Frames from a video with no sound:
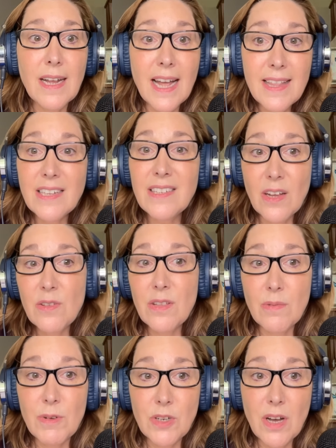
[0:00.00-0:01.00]
And that's the other
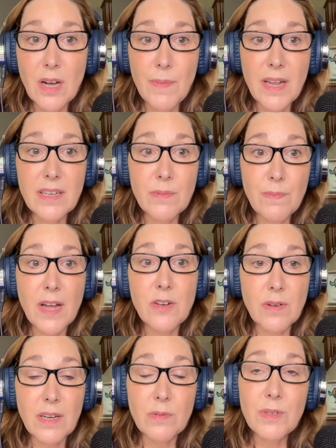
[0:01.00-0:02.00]
thing we talk about is
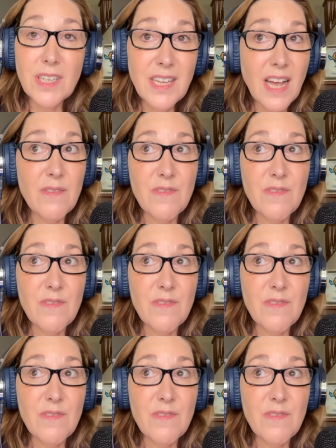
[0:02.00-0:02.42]
metrics, which again,